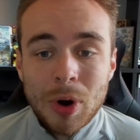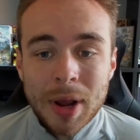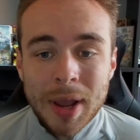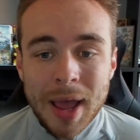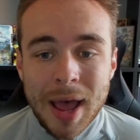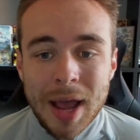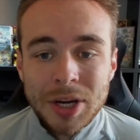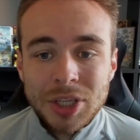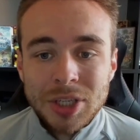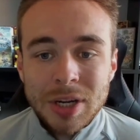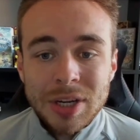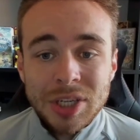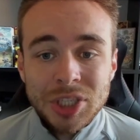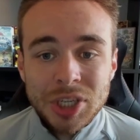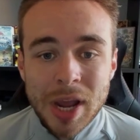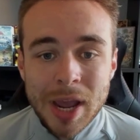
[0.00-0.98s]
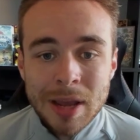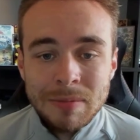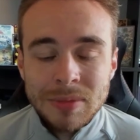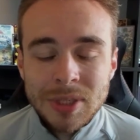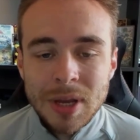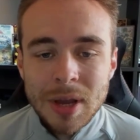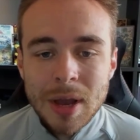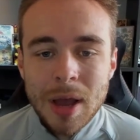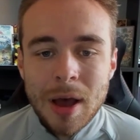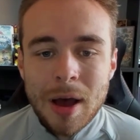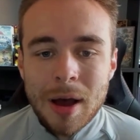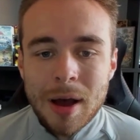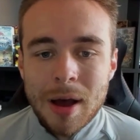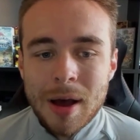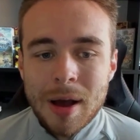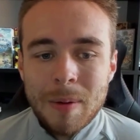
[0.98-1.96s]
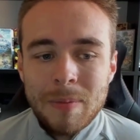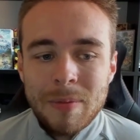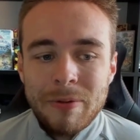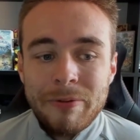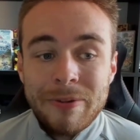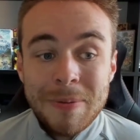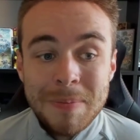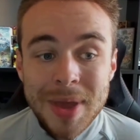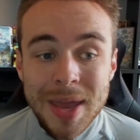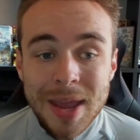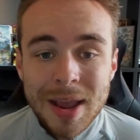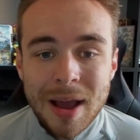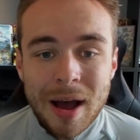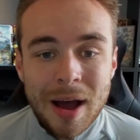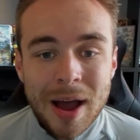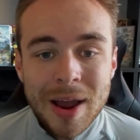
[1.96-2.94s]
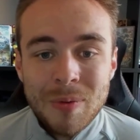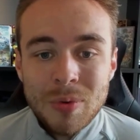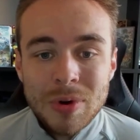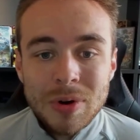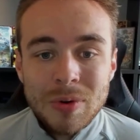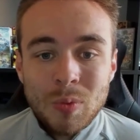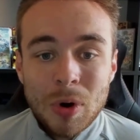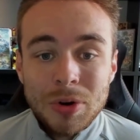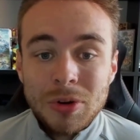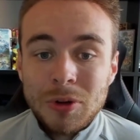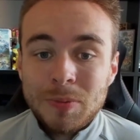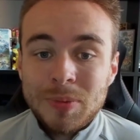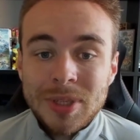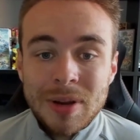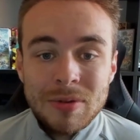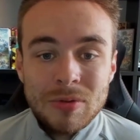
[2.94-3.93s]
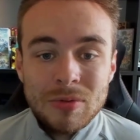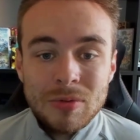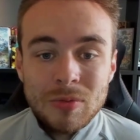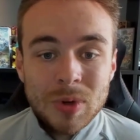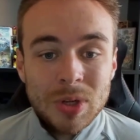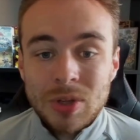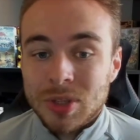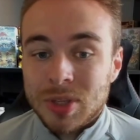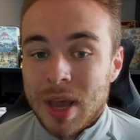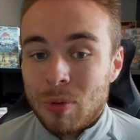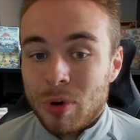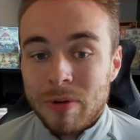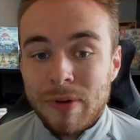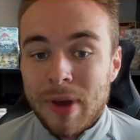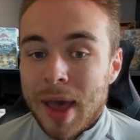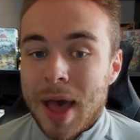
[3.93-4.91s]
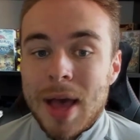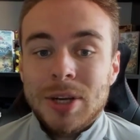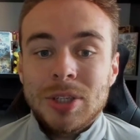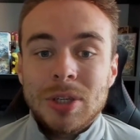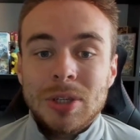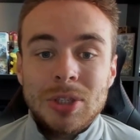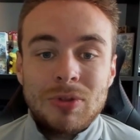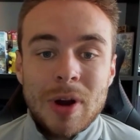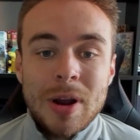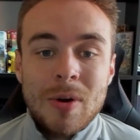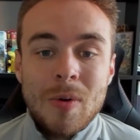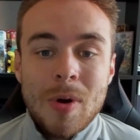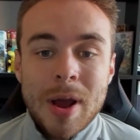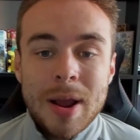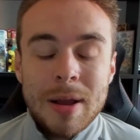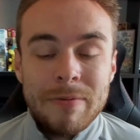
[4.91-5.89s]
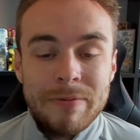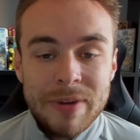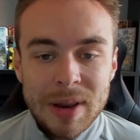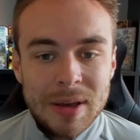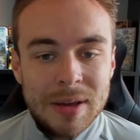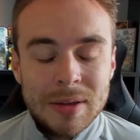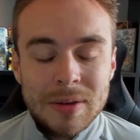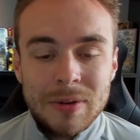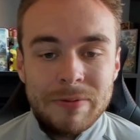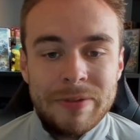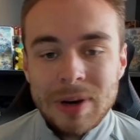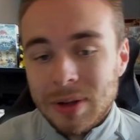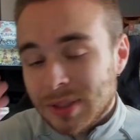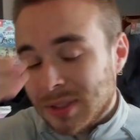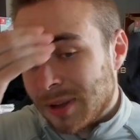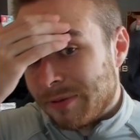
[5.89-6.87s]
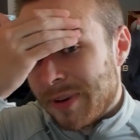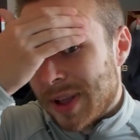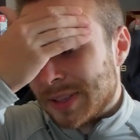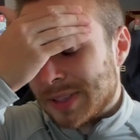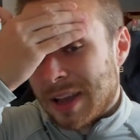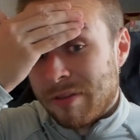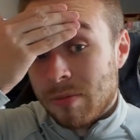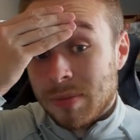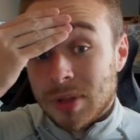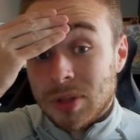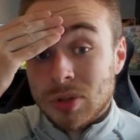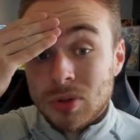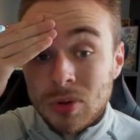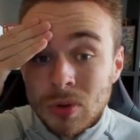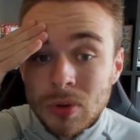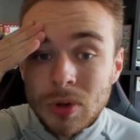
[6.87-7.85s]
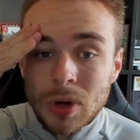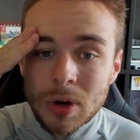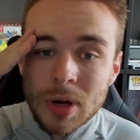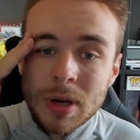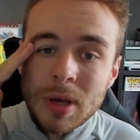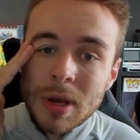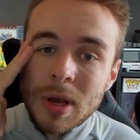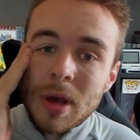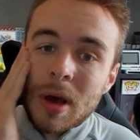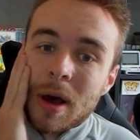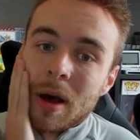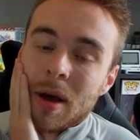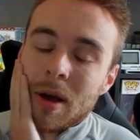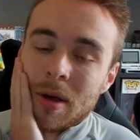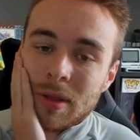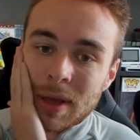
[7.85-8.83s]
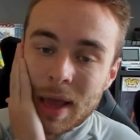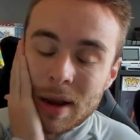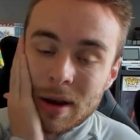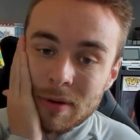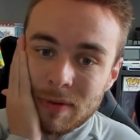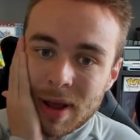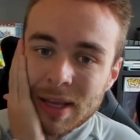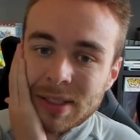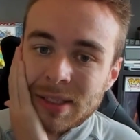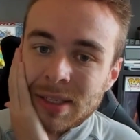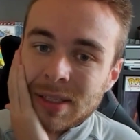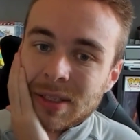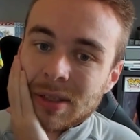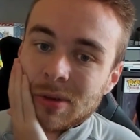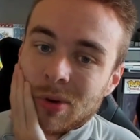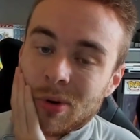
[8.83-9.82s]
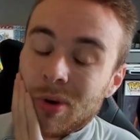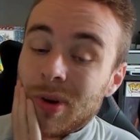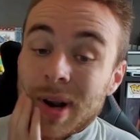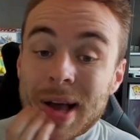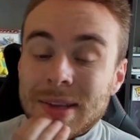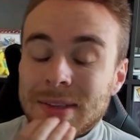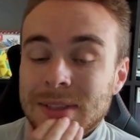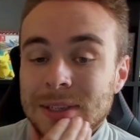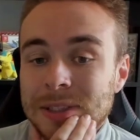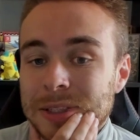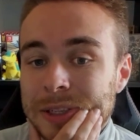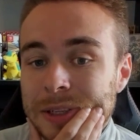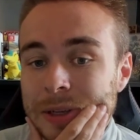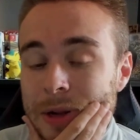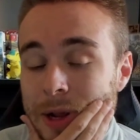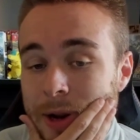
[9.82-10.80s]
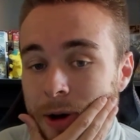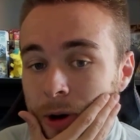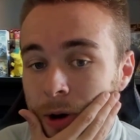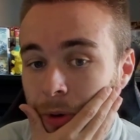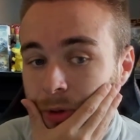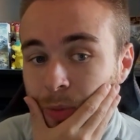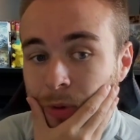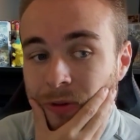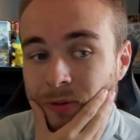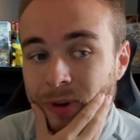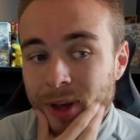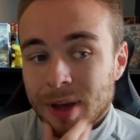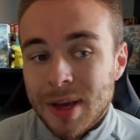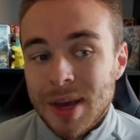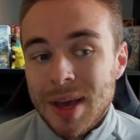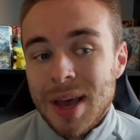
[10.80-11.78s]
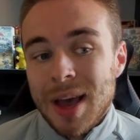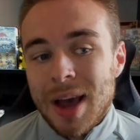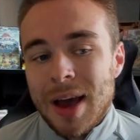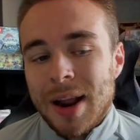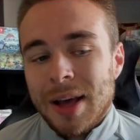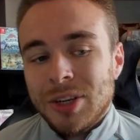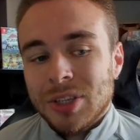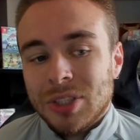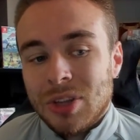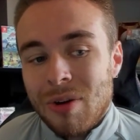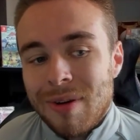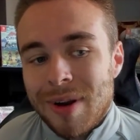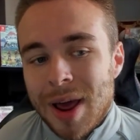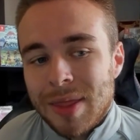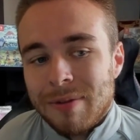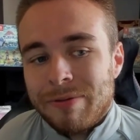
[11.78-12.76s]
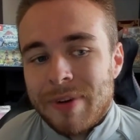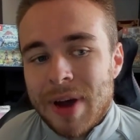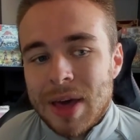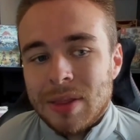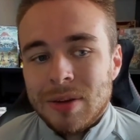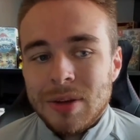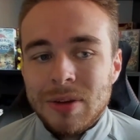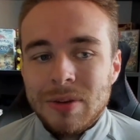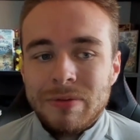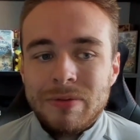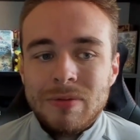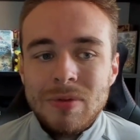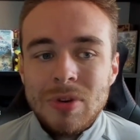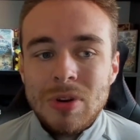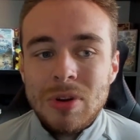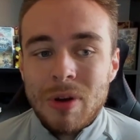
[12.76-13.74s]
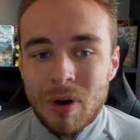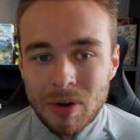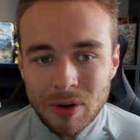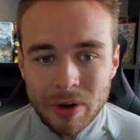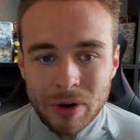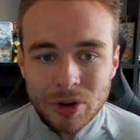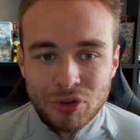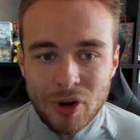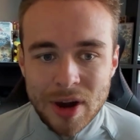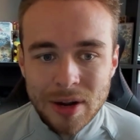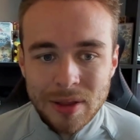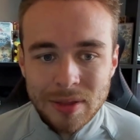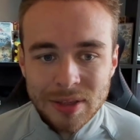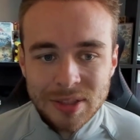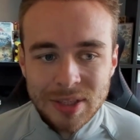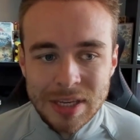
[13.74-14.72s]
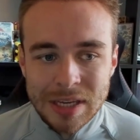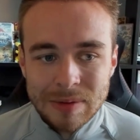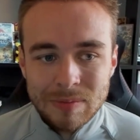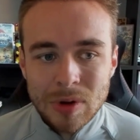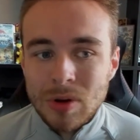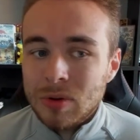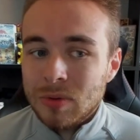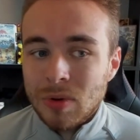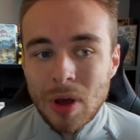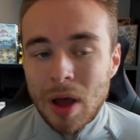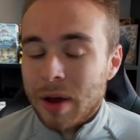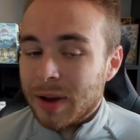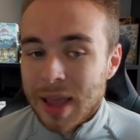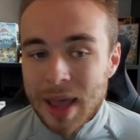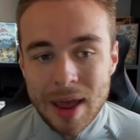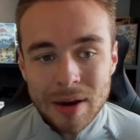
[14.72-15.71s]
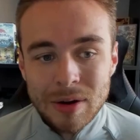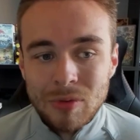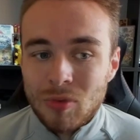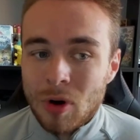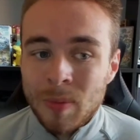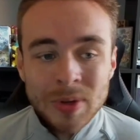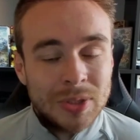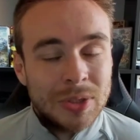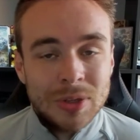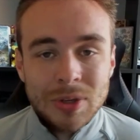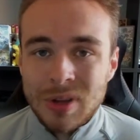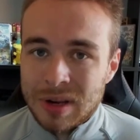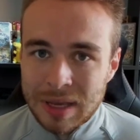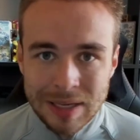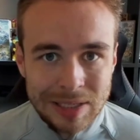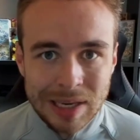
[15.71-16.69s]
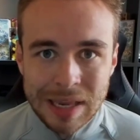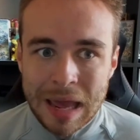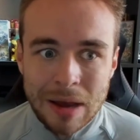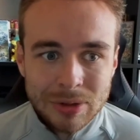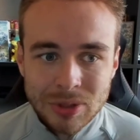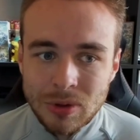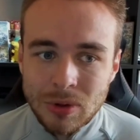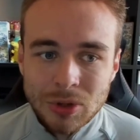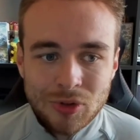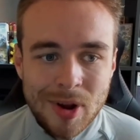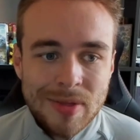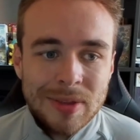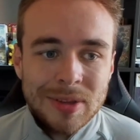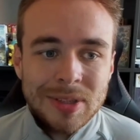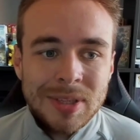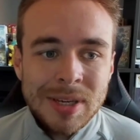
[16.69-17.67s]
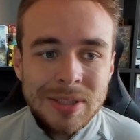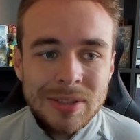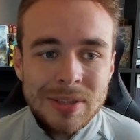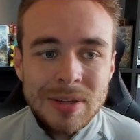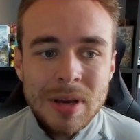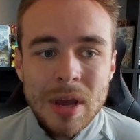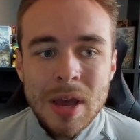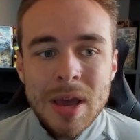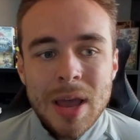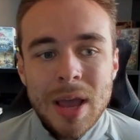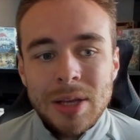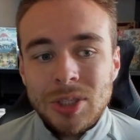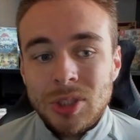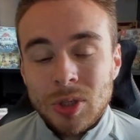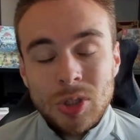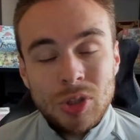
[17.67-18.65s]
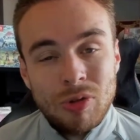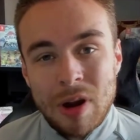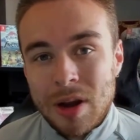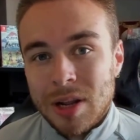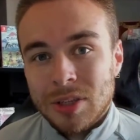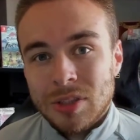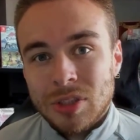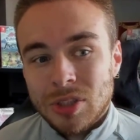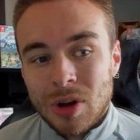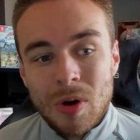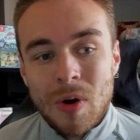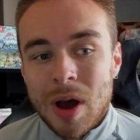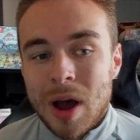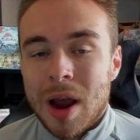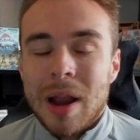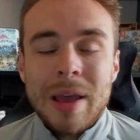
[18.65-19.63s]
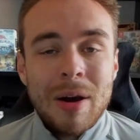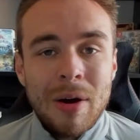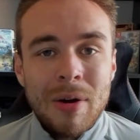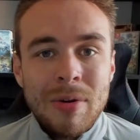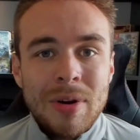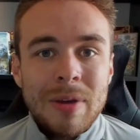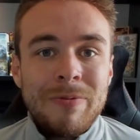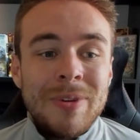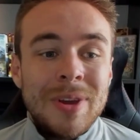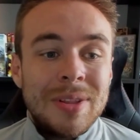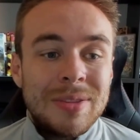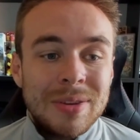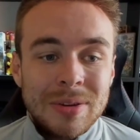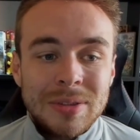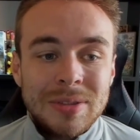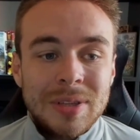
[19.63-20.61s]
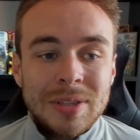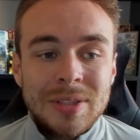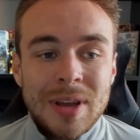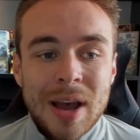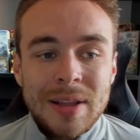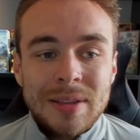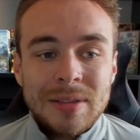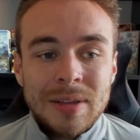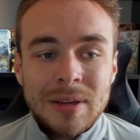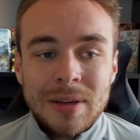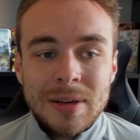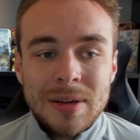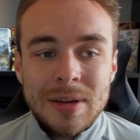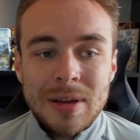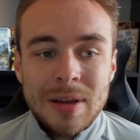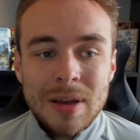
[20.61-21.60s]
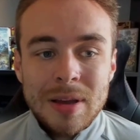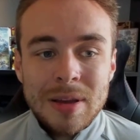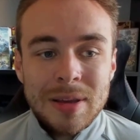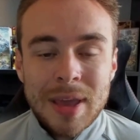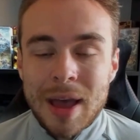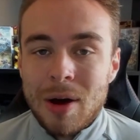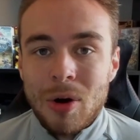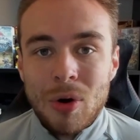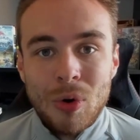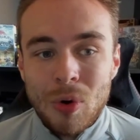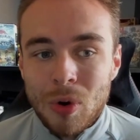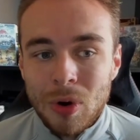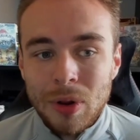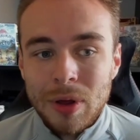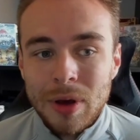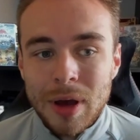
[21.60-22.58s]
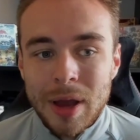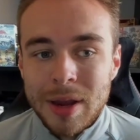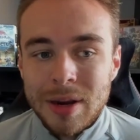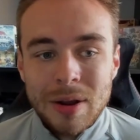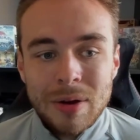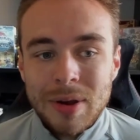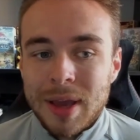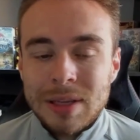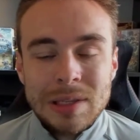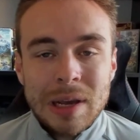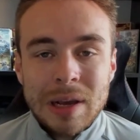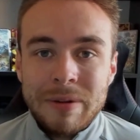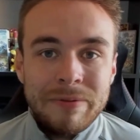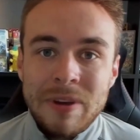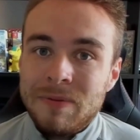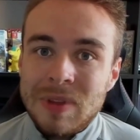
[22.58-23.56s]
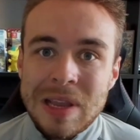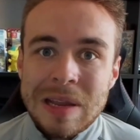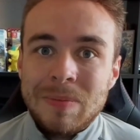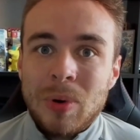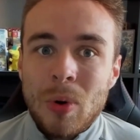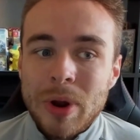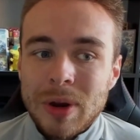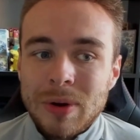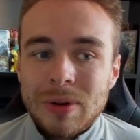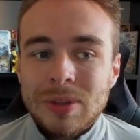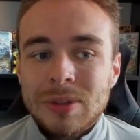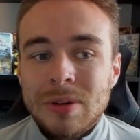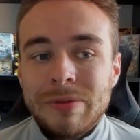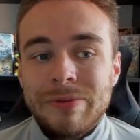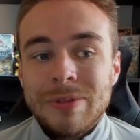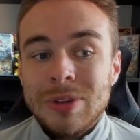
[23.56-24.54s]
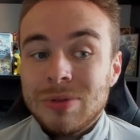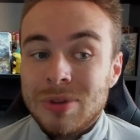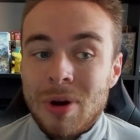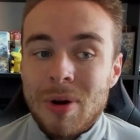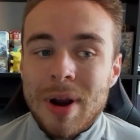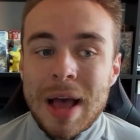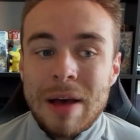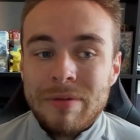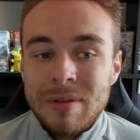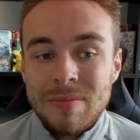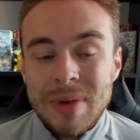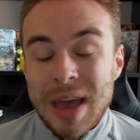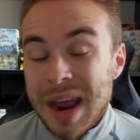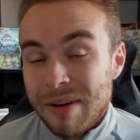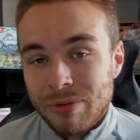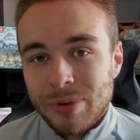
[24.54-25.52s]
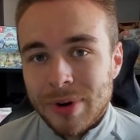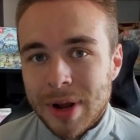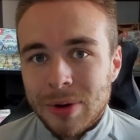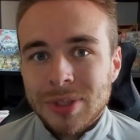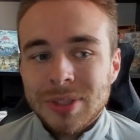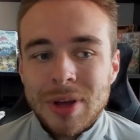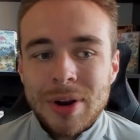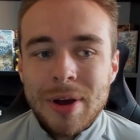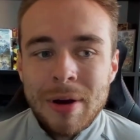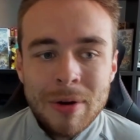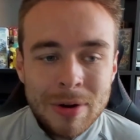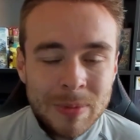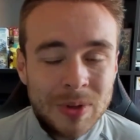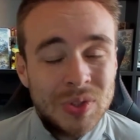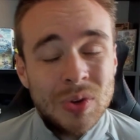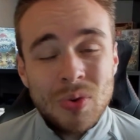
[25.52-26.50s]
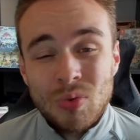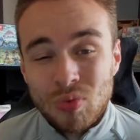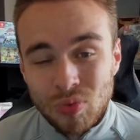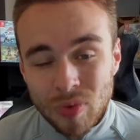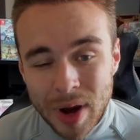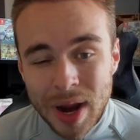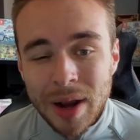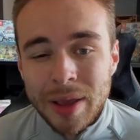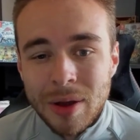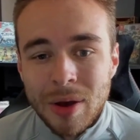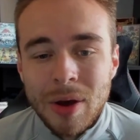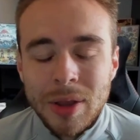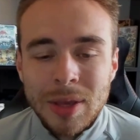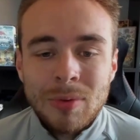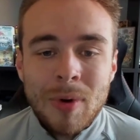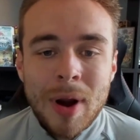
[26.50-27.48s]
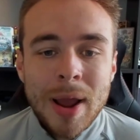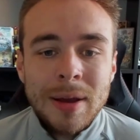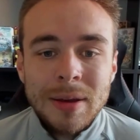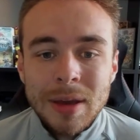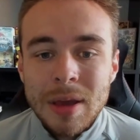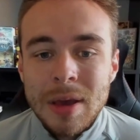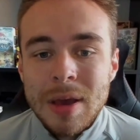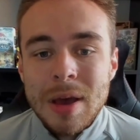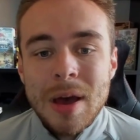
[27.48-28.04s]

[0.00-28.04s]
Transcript: Cash, and James. For me, I would 100% just get rid of Cash straight away. Villa's defense haven't been too good at the end of last season, or last season in a whole, to be fair. And I just don't like the fact that you've not got Trent in this team. Again, Robertson could easily outscore Trent this season. It's just Trent is so highly owned. If he does decide to get a haul, you know, gets like a 15 pointer and stuff, and you don't have him, everyone else is going to own him. It's going to really hurt your rank.